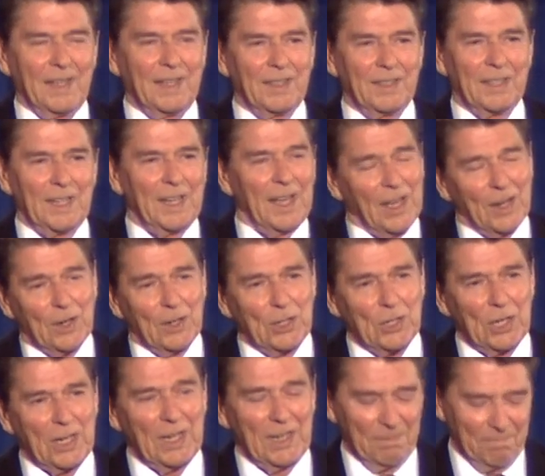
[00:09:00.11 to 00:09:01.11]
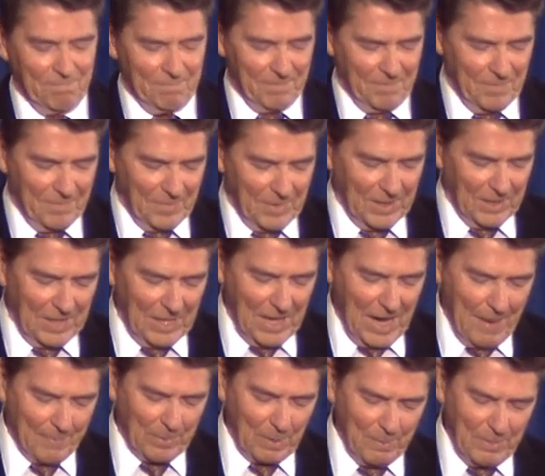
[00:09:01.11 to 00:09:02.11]
and the energy and the
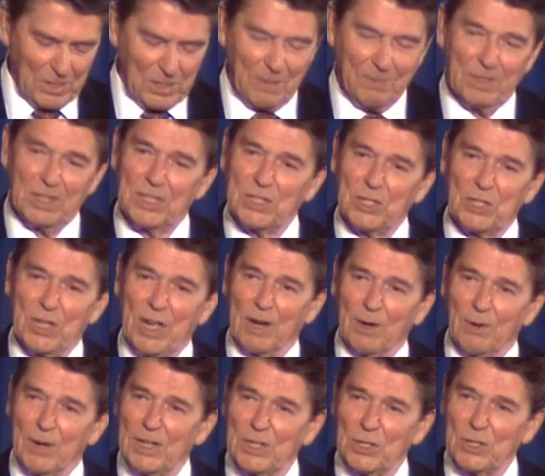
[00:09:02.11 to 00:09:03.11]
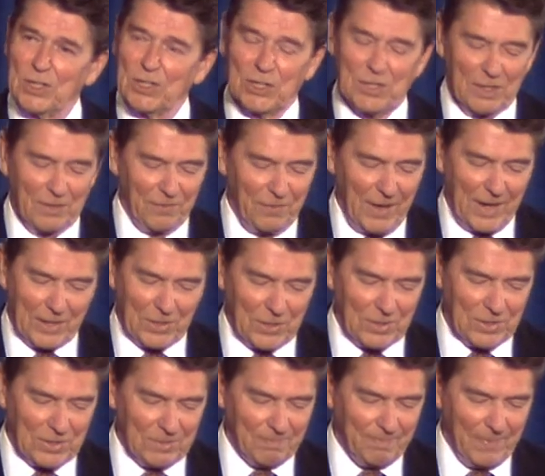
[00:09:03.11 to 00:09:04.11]
optimism of this generation is
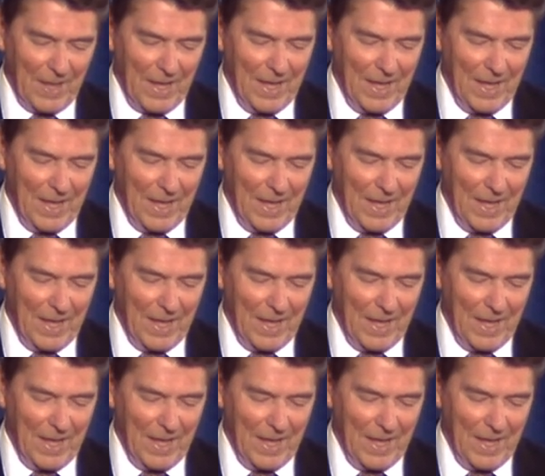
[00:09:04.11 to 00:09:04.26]
infectious.